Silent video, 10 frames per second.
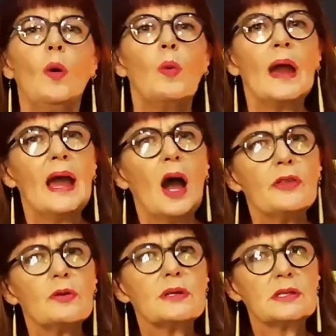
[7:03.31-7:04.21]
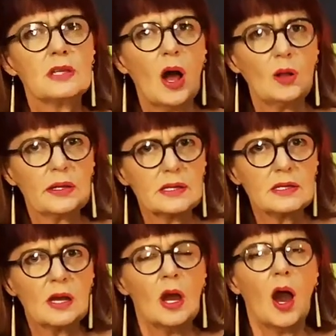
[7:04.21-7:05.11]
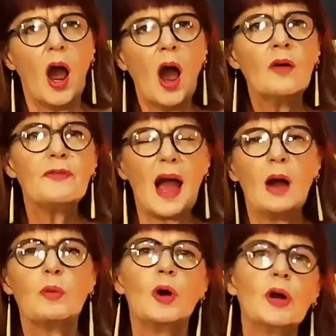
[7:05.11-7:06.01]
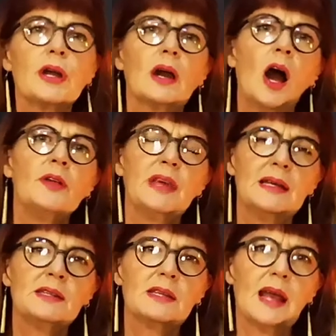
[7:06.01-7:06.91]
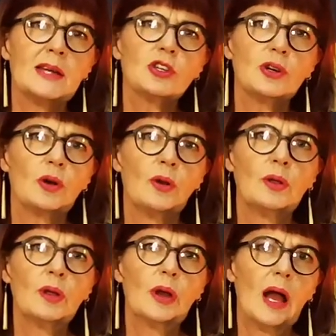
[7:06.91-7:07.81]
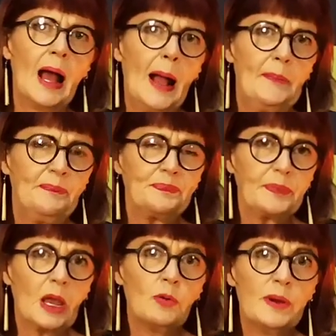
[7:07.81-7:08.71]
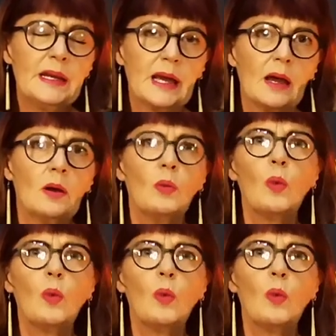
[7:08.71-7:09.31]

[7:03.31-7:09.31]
Where are the results of our work on the international um, arena.